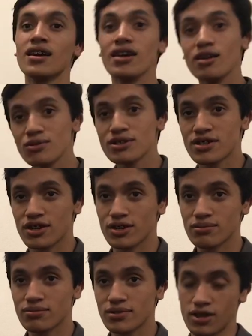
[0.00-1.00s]
It was
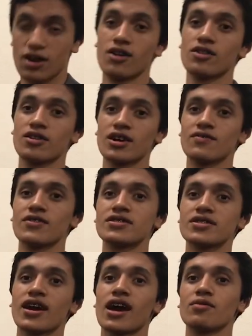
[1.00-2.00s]
here, at Hong Kong
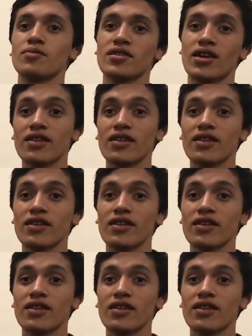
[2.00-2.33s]
Adventist Academy,